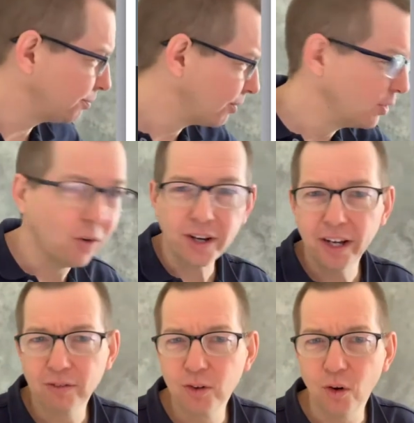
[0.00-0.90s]
not
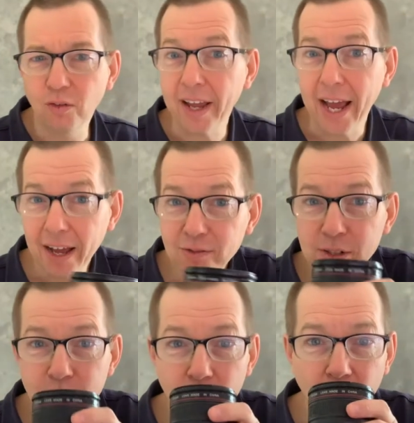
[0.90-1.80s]
enough coffee. Have
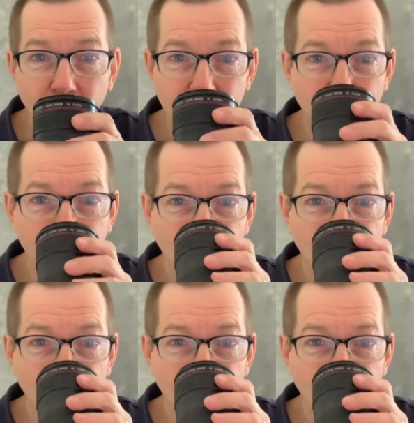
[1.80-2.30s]
some more coffee.